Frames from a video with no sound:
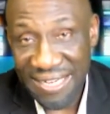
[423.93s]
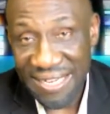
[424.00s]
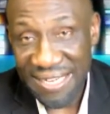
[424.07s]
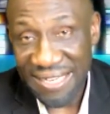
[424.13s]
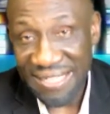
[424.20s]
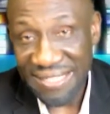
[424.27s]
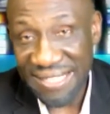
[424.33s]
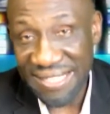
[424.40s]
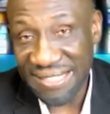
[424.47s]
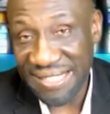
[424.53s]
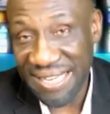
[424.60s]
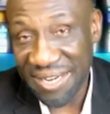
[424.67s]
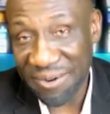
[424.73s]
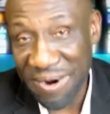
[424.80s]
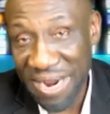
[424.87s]
Since
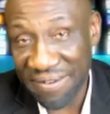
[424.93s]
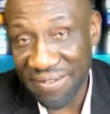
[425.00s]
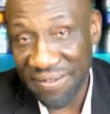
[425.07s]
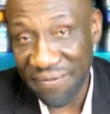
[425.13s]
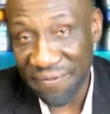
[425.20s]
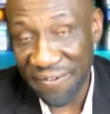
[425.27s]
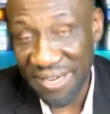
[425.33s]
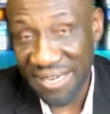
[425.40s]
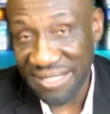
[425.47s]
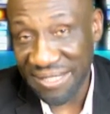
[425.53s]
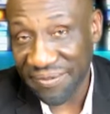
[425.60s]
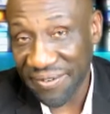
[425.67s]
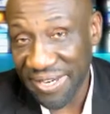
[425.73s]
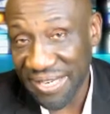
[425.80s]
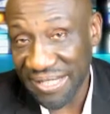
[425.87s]
he arrived in Phoenix,
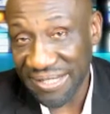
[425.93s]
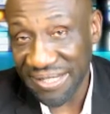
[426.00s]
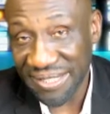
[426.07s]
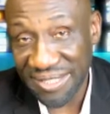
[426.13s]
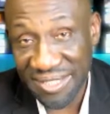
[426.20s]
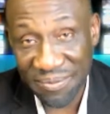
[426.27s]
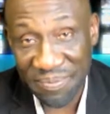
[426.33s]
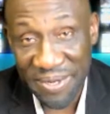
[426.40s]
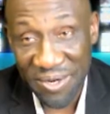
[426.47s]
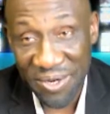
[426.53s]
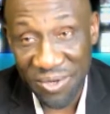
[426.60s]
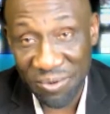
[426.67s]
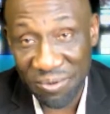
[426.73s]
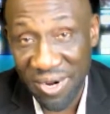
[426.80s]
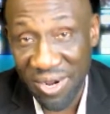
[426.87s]
Phoenix has just been on
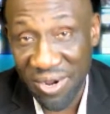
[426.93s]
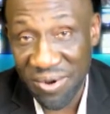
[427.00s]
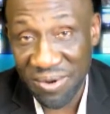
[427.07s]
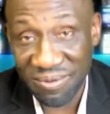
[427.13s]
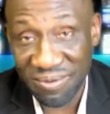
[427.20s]
the road.